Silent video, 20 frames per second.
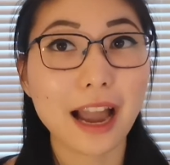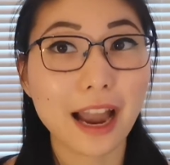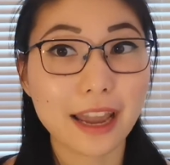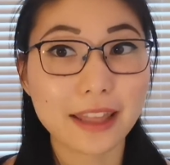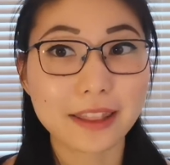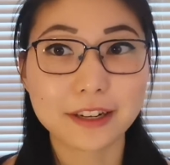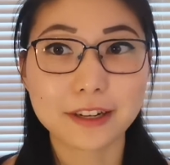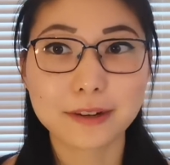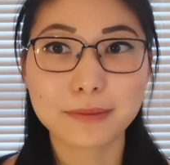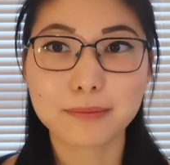
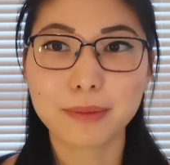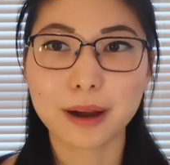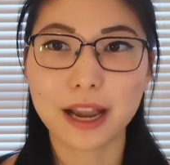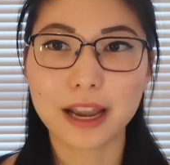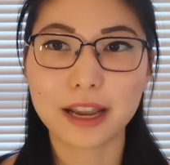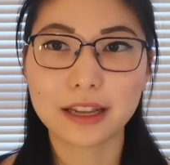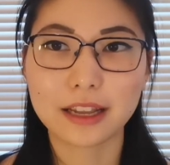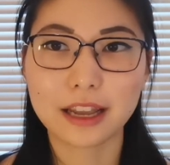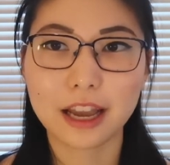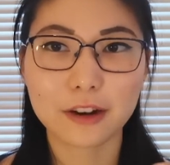either
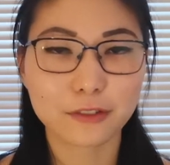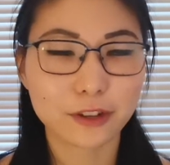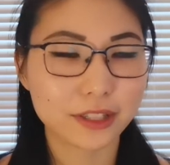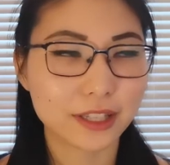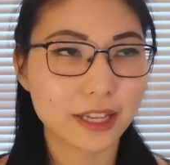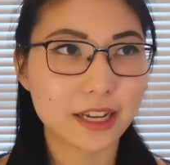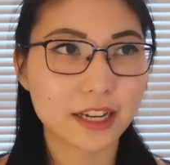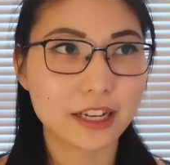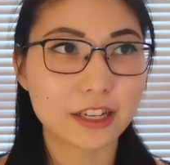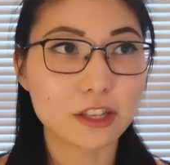by everyone
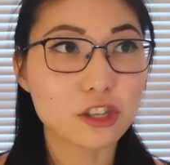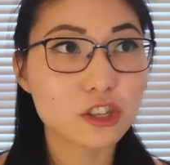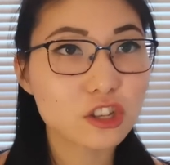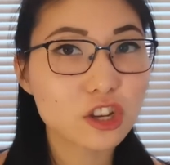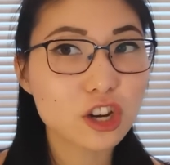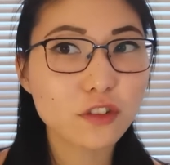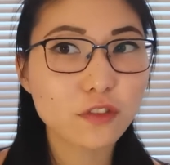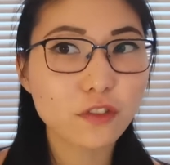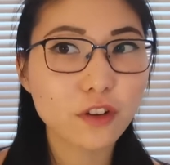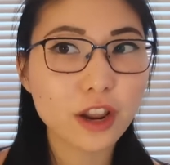taking a
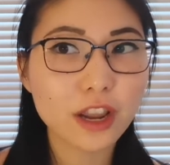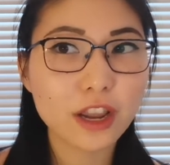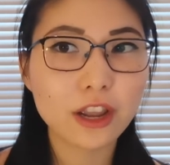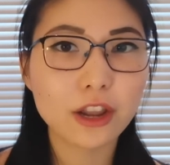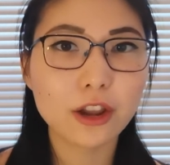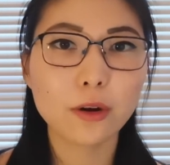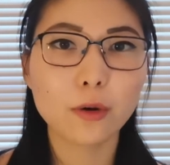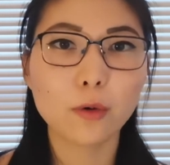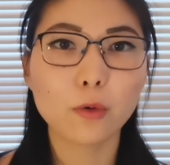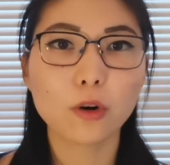
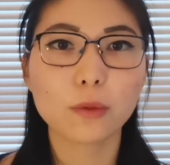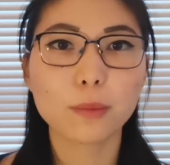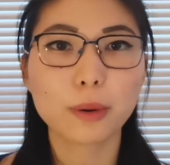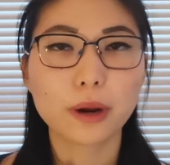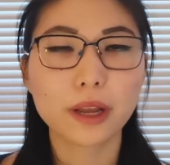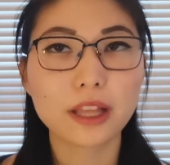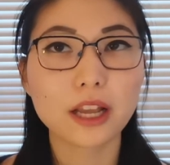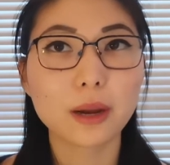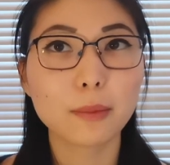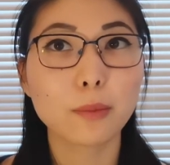survey or
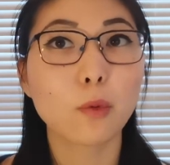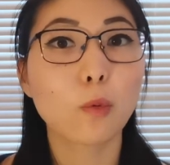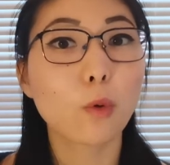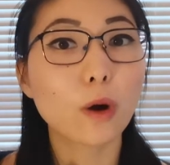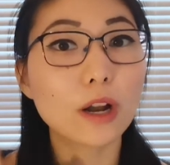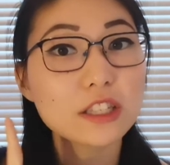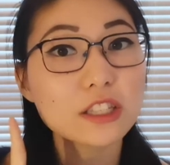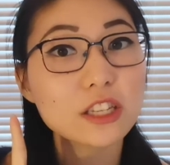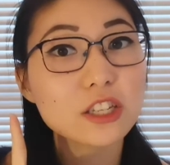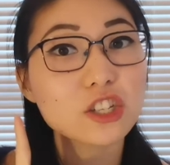putting up
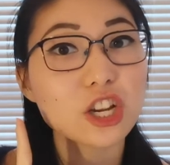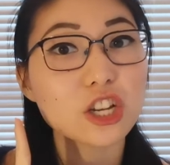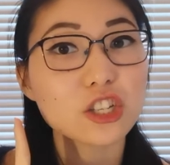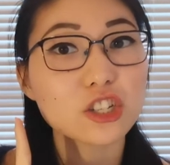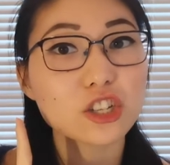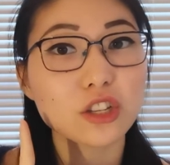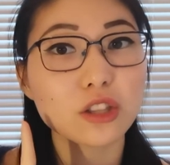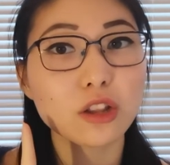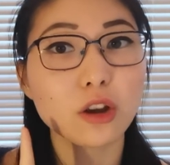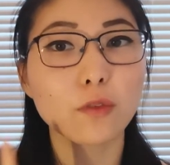one
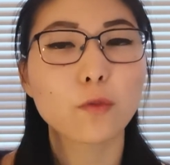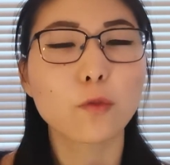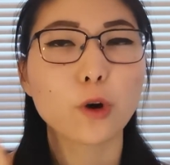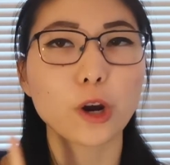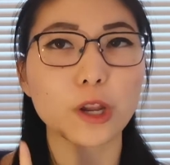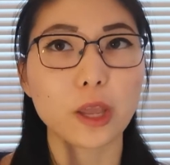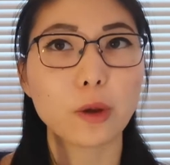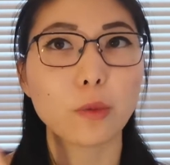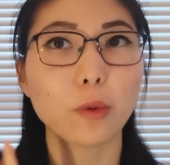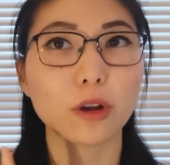suggestion of
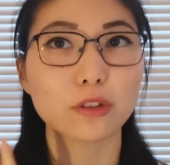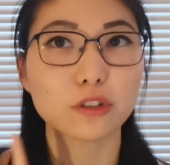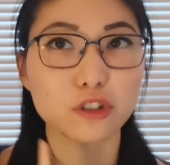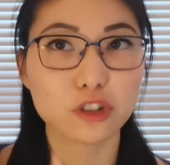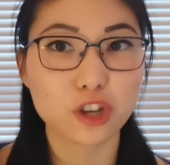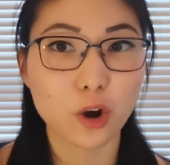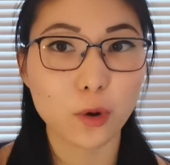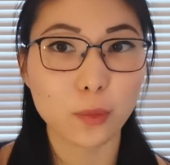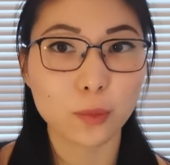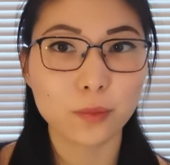where they want to
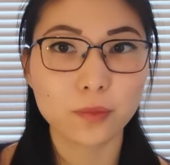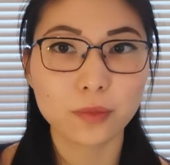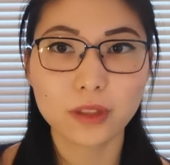go,